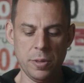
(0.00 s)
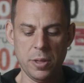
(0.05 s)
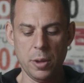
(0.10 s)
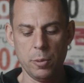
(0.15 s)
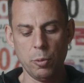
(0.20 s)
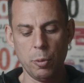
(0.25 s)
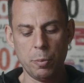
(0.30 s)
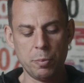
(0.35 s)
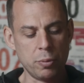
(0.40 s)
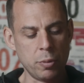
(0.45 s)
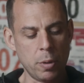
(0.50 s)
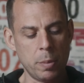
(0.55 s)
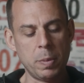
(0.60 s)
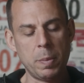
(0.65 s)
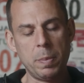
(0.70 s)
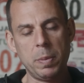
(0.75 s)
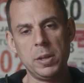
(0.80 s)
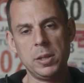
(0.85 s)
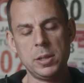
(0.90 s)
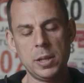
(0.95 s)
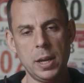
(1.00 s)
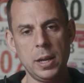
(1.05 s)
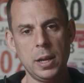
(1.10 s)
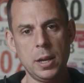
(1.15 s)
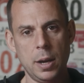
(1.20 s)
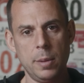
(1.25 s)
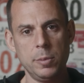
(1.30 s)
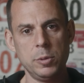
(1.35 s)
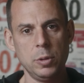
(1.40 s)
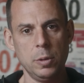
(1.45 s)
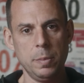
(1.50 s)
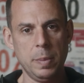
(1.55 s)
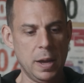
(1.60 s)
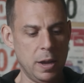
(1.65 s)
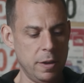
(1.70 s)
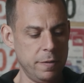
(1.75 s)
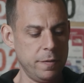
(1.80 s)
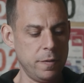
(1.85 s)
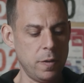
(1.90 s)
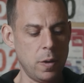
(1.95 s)
that will probably take up to
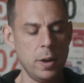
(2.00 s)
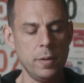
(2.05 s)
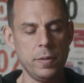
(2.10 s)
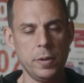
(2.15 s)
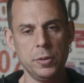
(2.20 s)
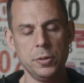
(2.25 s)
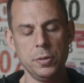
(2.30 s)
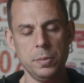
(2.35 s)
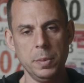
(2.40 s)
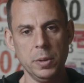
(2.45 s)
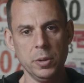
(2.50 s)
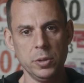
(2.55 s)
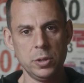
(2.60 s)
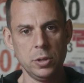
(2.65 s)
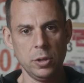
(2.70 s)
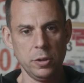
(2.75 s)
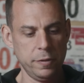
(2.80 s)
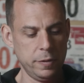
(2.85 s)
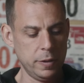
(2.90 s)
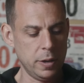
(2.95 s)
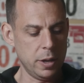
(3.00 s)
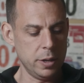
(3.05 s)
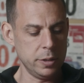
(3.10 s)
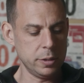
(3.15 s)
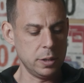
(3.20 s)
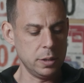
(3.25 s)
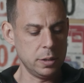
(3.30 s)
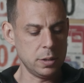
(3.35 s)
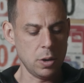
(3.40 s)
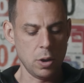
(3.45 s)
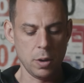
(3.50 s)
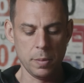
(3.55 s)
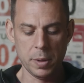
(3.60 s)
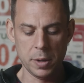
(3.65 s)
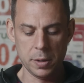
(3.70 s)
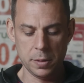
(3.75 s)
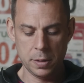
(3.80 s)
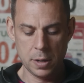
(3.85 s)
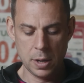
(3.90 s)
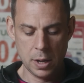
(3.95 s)
about a 500ml soft flask is
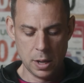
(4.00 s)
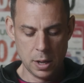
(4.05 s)
common.